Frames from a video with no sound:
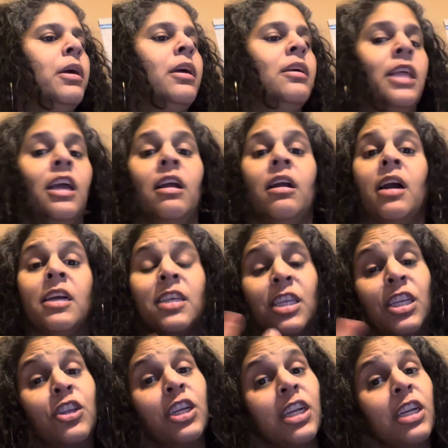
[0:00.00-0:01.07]
Because
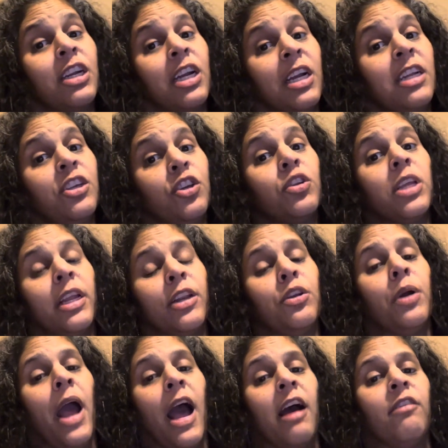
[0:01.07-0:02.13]
kids usually do
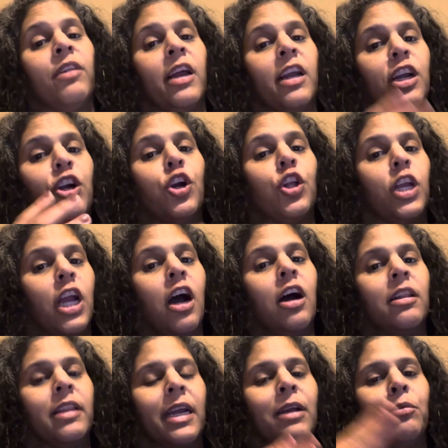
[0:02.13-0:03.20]
have, like, early
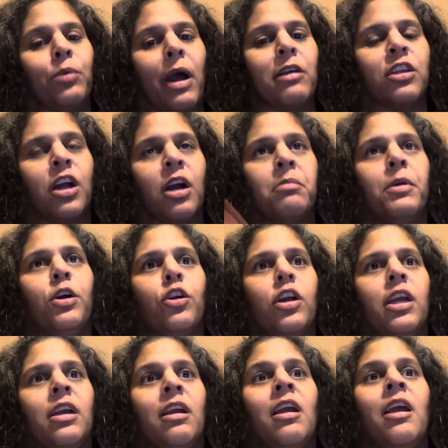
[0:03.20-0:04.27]
on, like what I was talking about
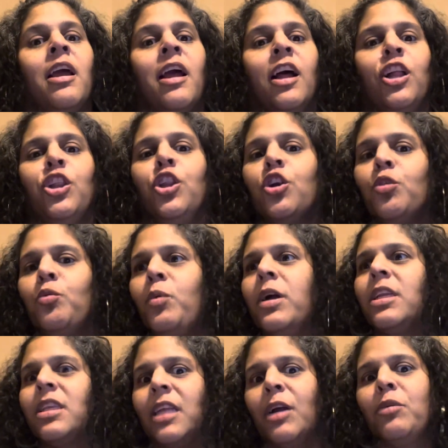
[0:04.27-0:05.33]
earlier, little
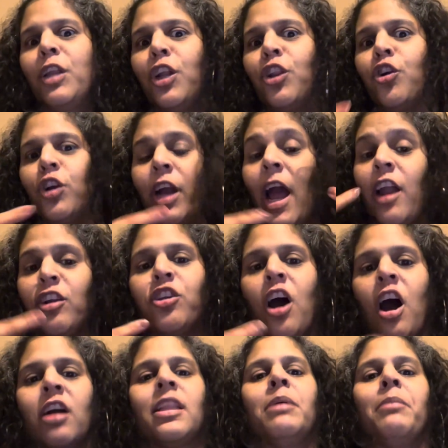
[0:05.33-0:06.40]
ones, like when they're learning how to
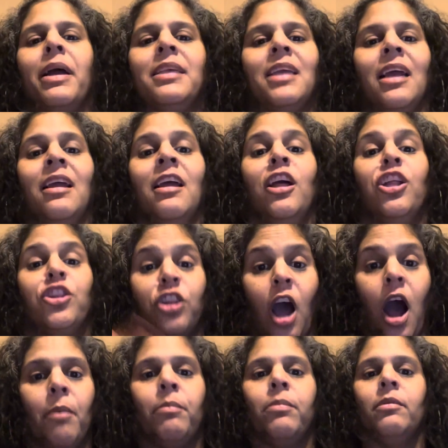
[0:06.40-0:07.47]
talk, they might say,
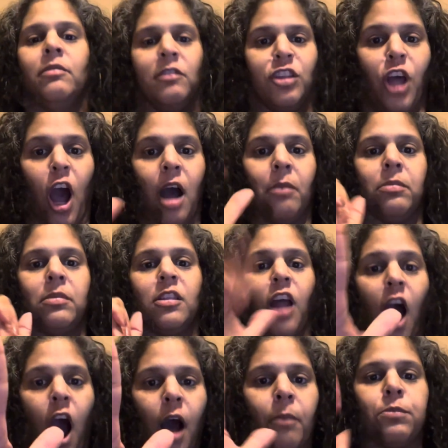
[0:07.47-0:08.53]
stop, stop,
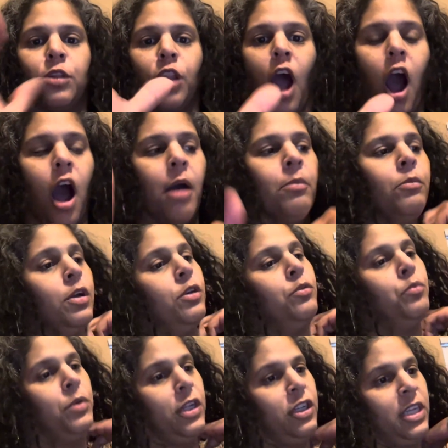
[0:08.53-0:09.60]
stop, stop,
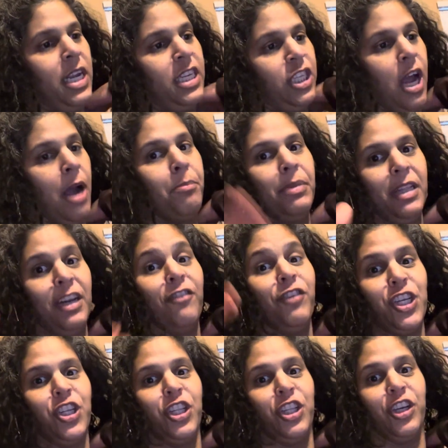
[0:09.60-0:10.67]
when they say stop, but then
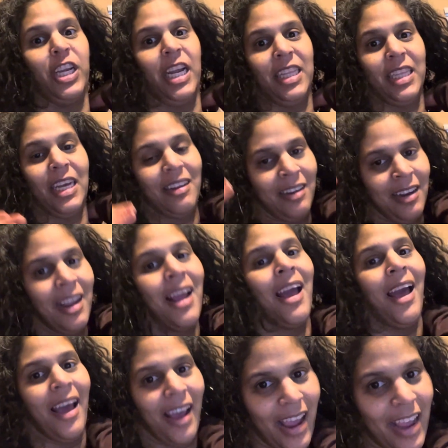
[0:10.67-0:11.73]
eventually they'll get the
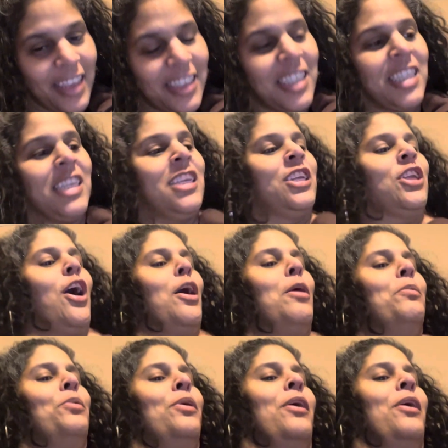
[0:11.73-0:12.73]
S to stop.